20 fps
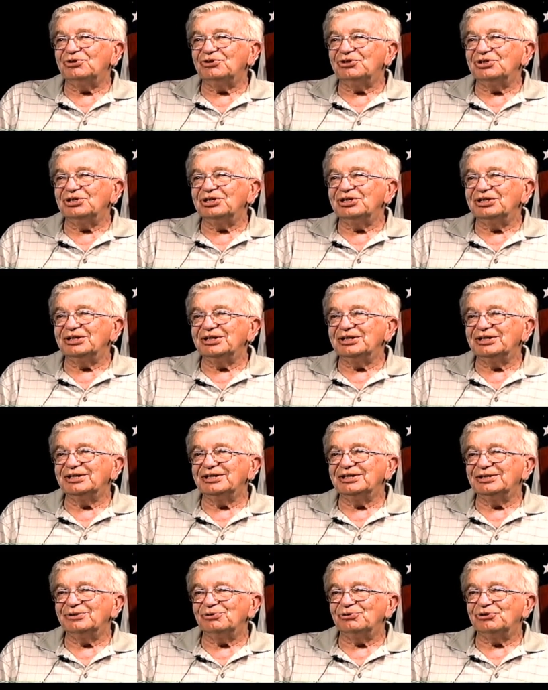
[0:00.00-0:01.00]
and
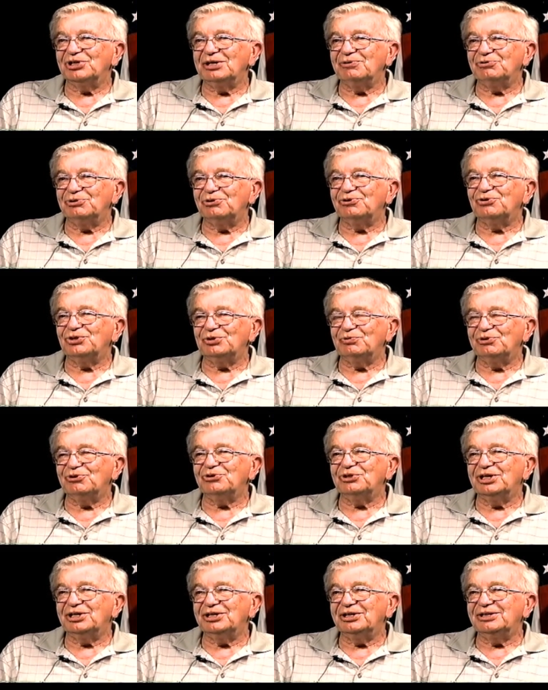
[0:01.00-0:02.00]
it was after service
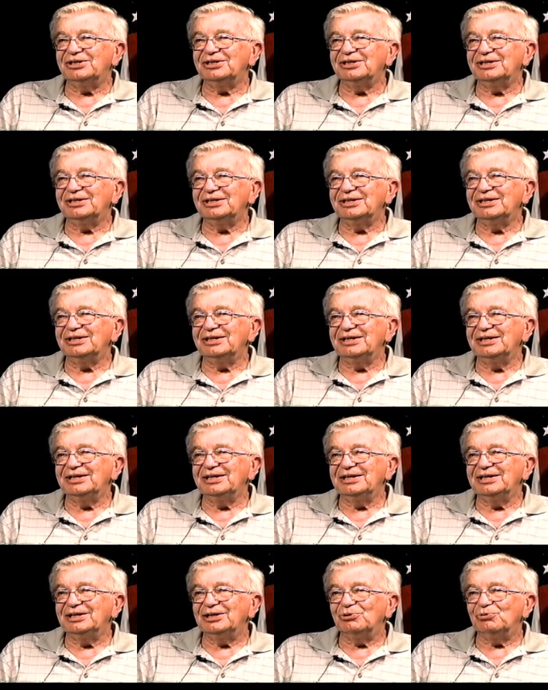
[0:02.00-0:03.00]
that
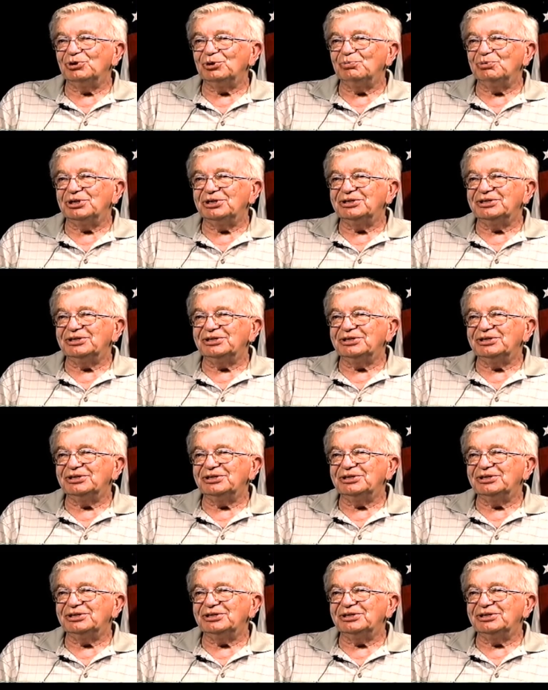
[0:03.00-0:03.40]
we met.